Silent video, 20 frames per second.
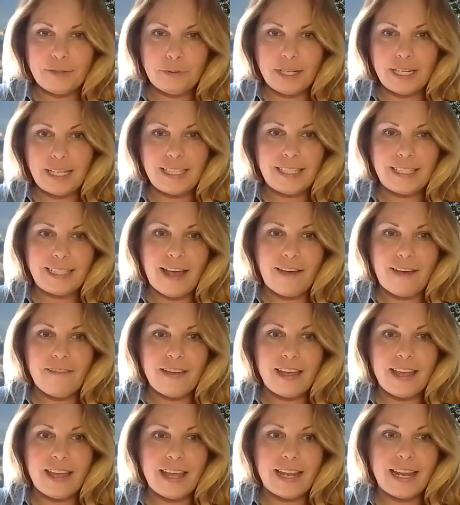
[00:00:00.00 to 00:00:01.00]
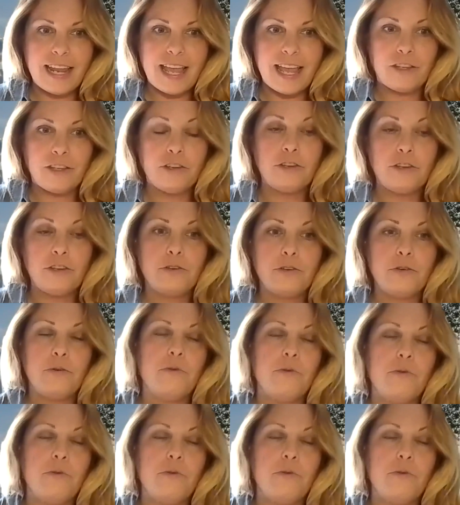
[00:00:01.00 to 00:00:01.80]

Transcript: 27, and you